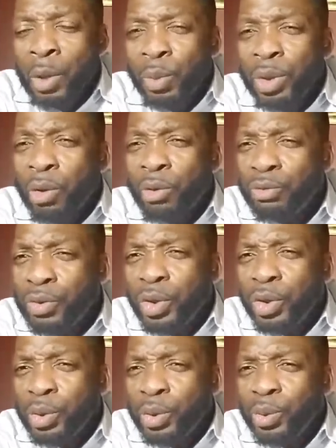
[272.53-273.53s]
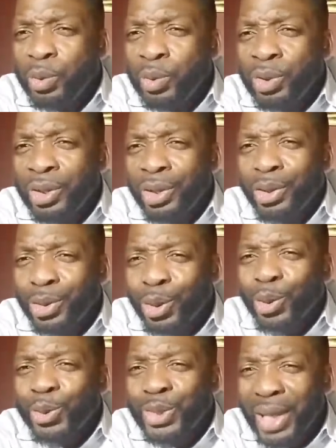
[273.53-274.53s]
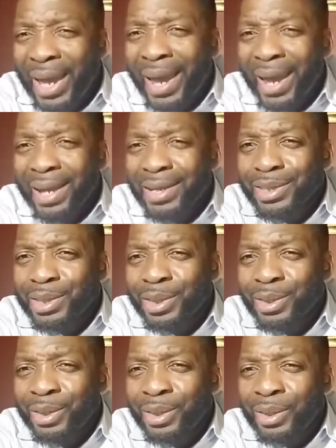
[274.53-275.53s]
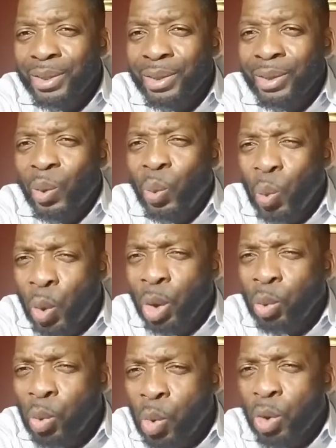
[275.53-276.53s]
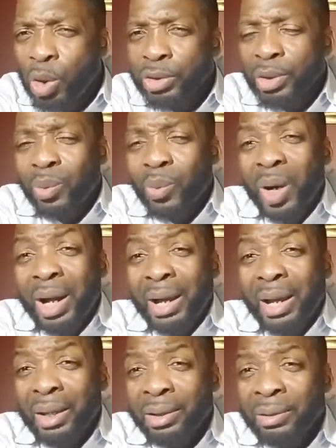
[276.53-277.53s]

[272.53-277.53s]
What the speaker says: We don't view those as world wars. Why?